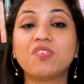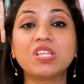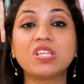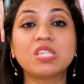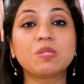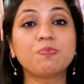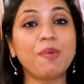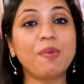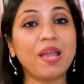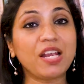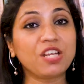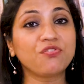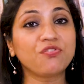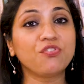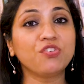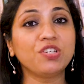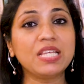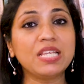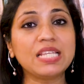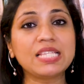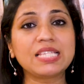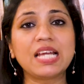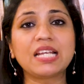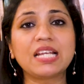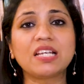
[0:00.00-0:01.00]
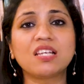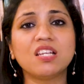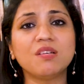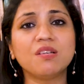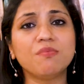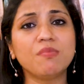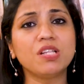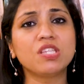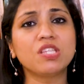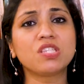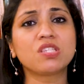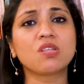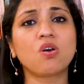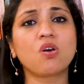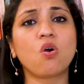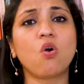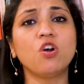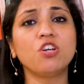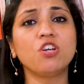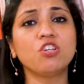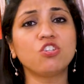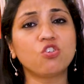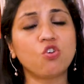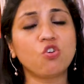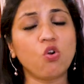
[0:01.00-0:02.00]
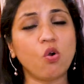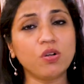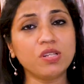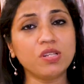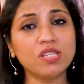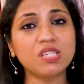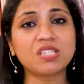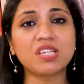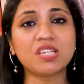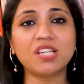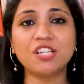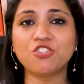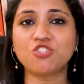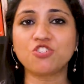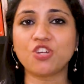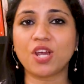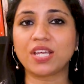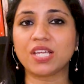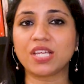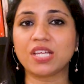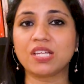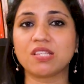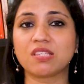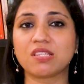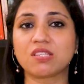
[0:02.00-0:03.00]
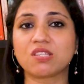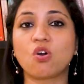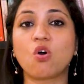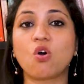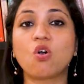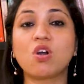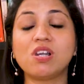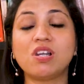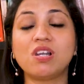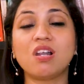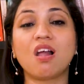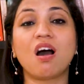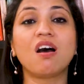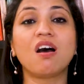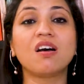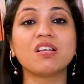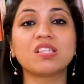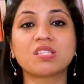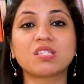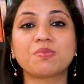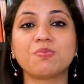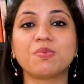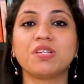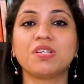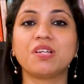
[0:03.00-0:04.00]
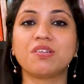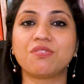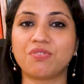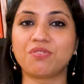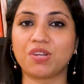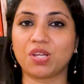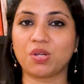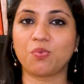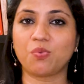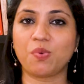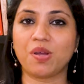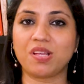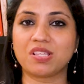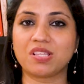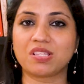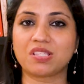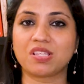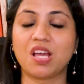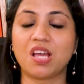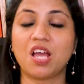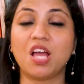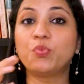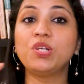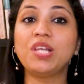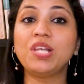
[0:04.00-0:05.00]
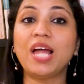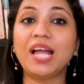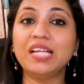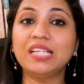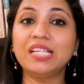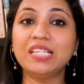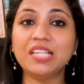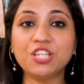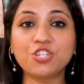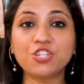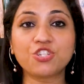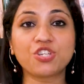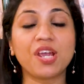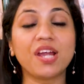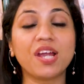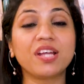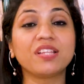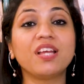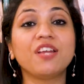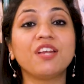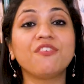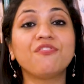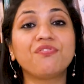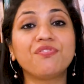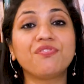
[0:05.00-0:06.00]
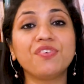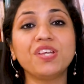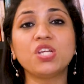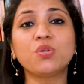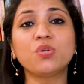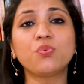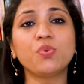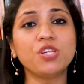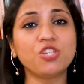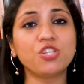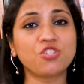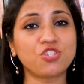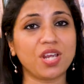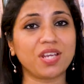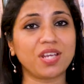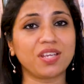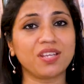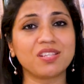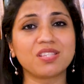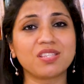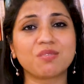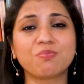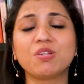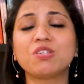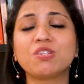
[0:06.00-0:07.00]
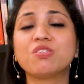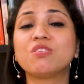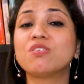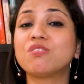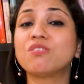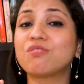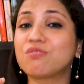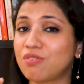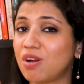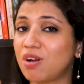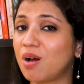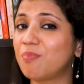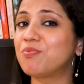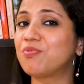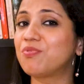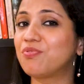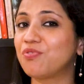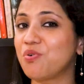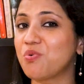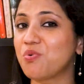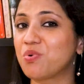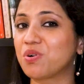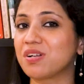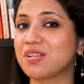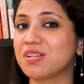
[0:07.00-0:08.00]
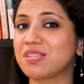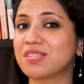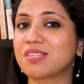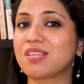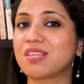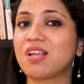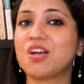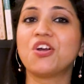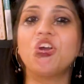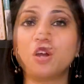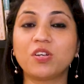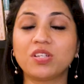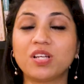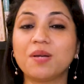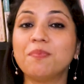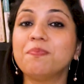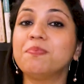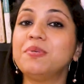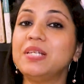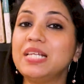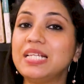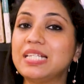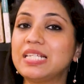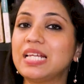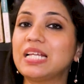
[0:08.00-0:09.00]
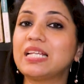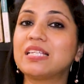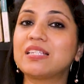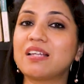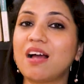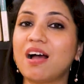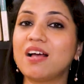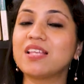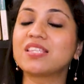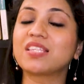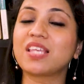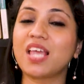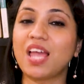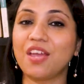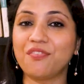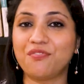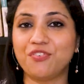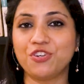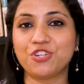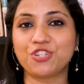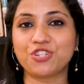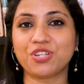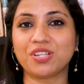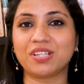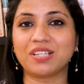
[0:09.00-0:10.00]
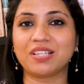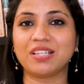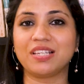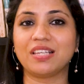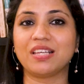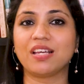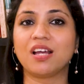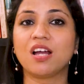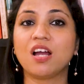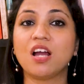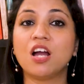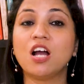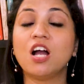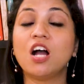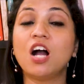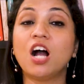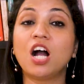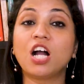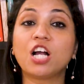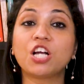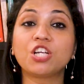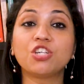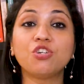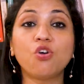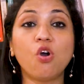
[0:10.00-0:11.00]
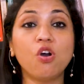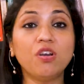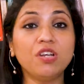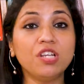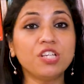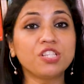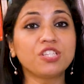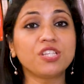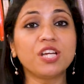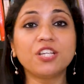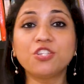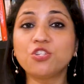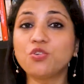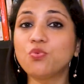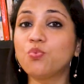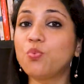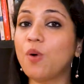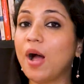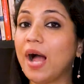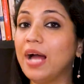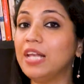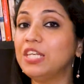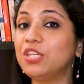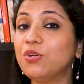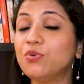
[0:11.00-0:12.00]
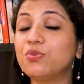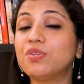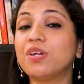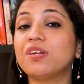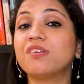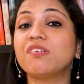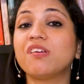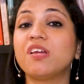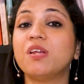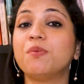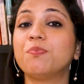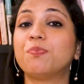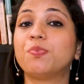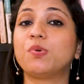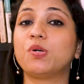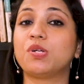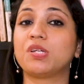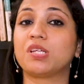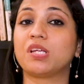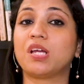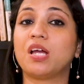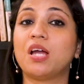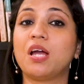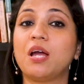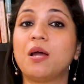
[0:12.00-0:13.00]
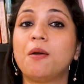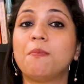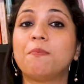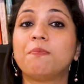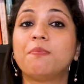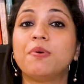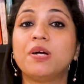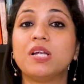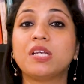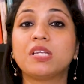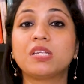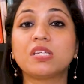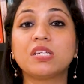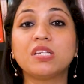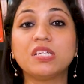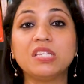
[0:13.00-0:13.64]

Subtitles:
Respectfully set limits on constant check-ins or last-minute requests. Politely share that frequent check-ins may disrupt focus on completing tasks efficiently. Acknowledge that you value their input but